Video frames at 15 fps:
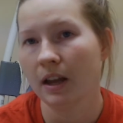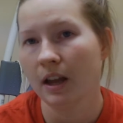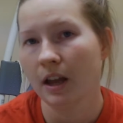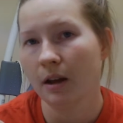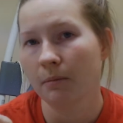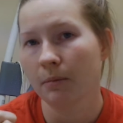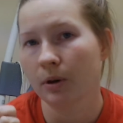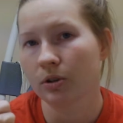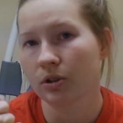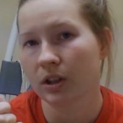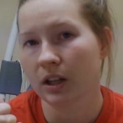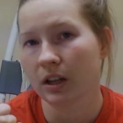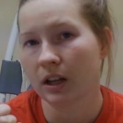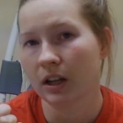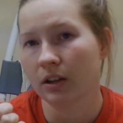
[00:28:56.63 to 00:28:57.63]
push the
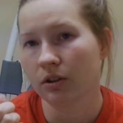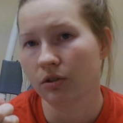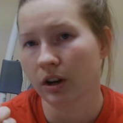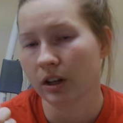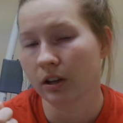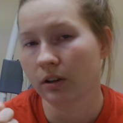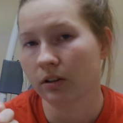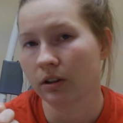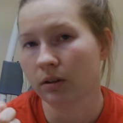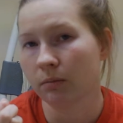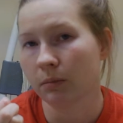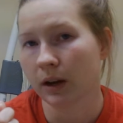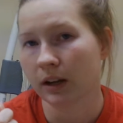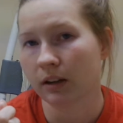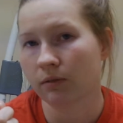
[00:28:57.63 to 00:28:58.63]
endotracheal tube
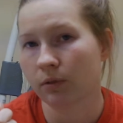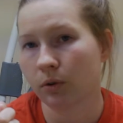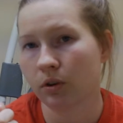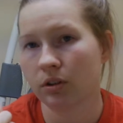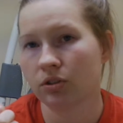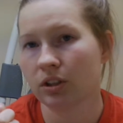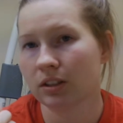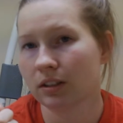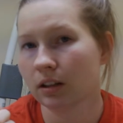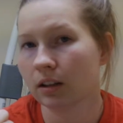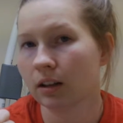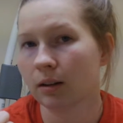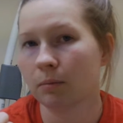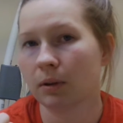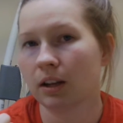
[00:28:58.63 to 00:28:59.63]
back and forth just a
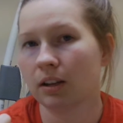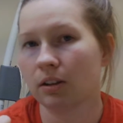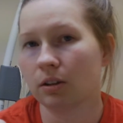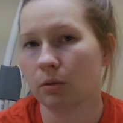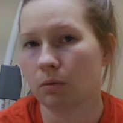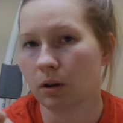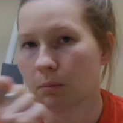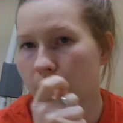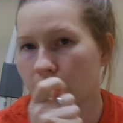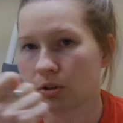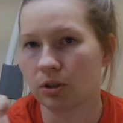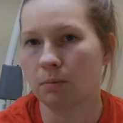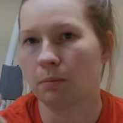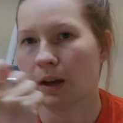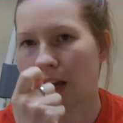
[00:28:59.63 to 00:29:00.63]
little bit. You don't want to push
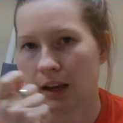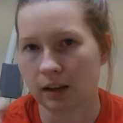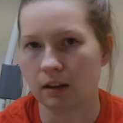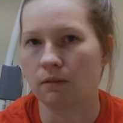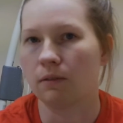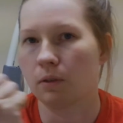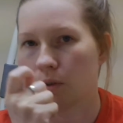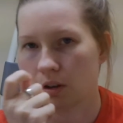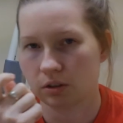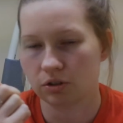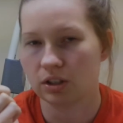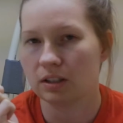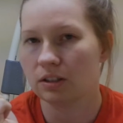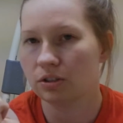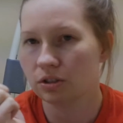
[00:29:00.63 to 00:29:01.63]
it back and forth, just
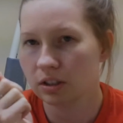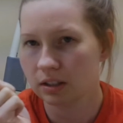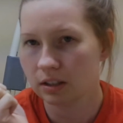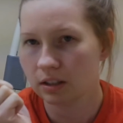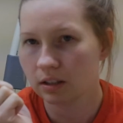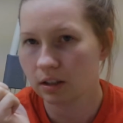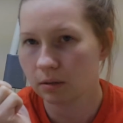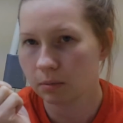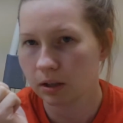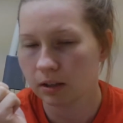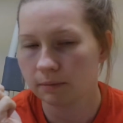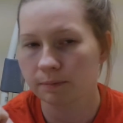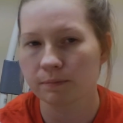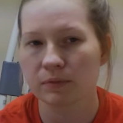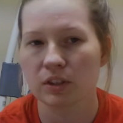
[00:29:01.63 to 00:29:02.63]
a little bit,
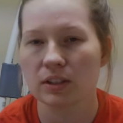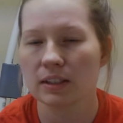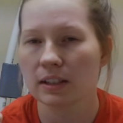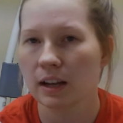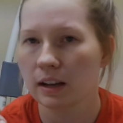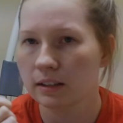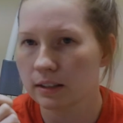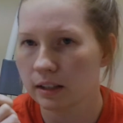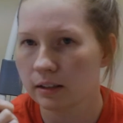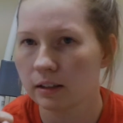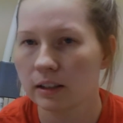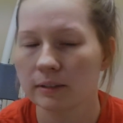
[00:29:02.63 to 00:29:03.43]
just to kind of tickle it.